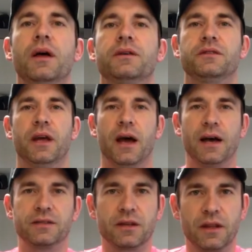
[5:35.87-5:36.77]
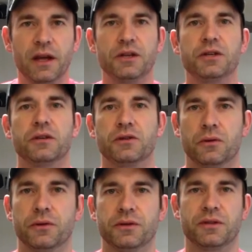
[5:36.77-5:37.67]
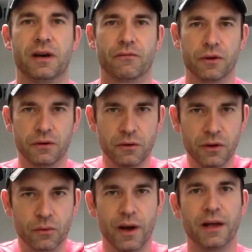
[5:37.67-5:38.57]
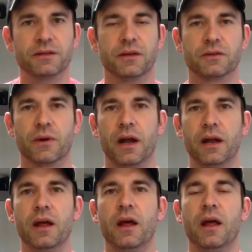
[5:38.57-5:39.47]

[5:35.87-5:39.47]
say, isolation shoulder stuff where you're doing raises, right?